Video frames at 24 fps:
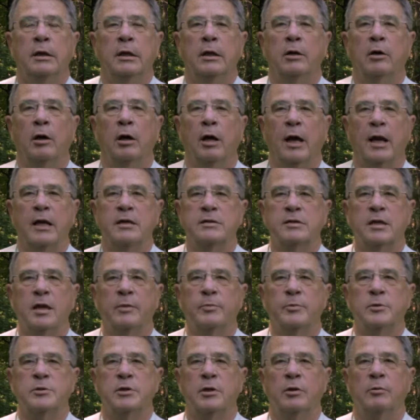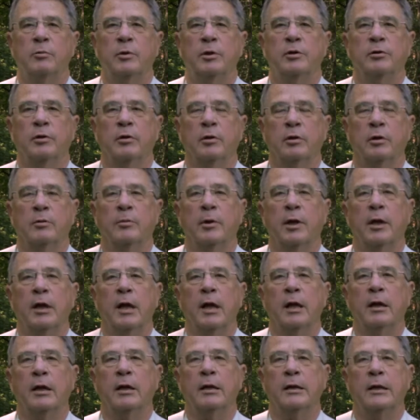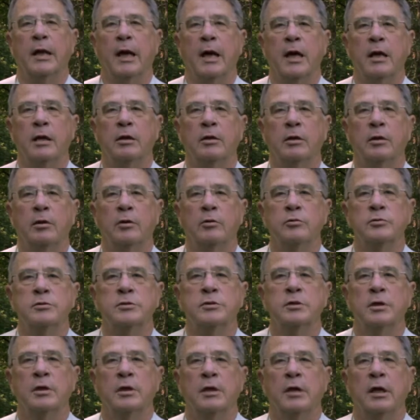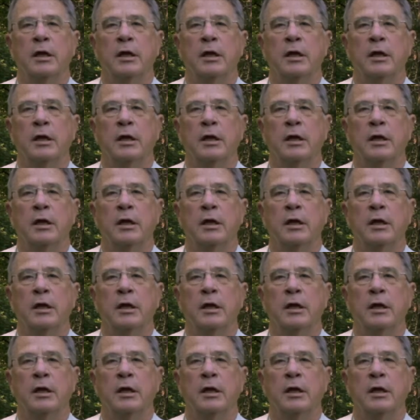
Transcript: In our last episode, we talked about how to diagnose